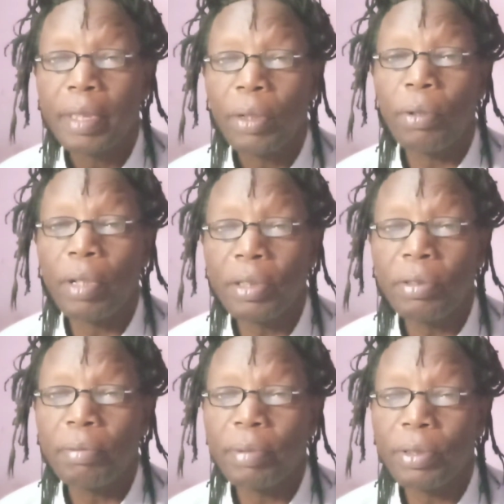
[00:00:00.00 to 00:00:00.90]

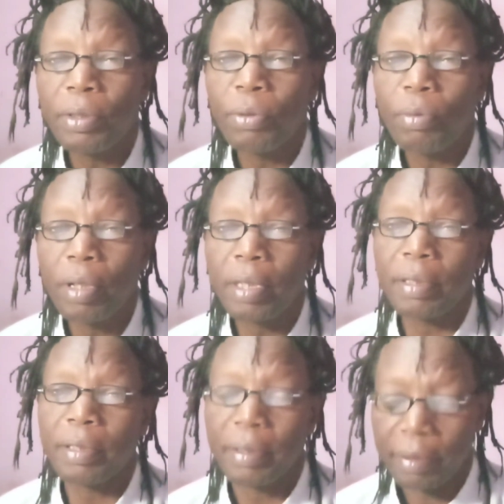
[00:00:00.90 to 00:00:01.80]
Collision between
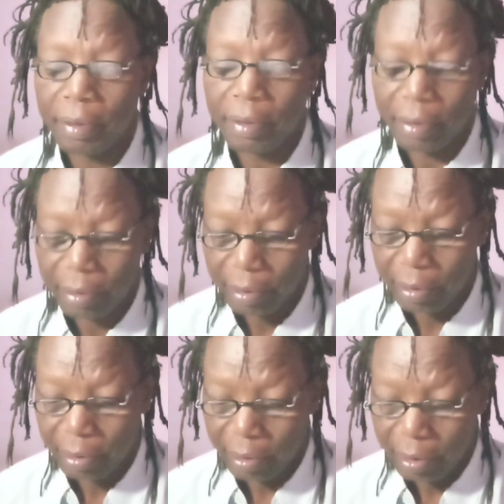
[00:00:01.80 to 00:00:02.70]
quarks
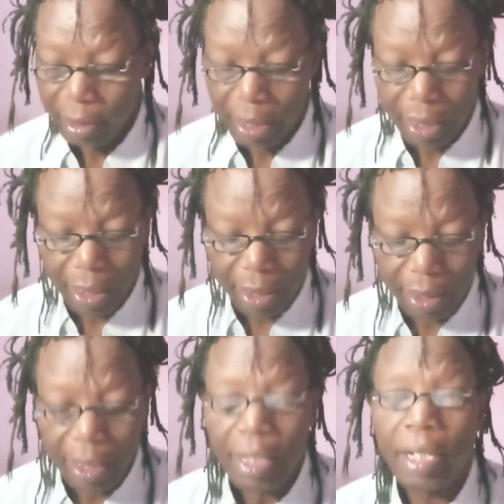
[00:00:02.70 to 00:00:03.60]

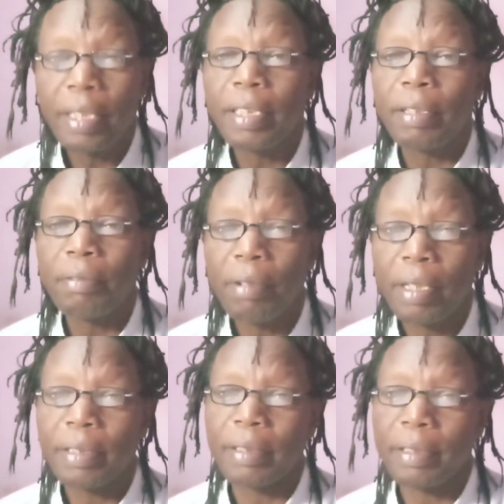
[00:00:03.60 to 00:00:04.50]
and
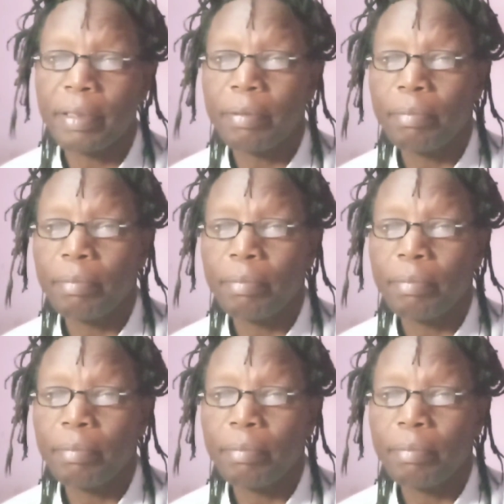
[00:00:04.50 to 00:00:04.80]
antiquarks.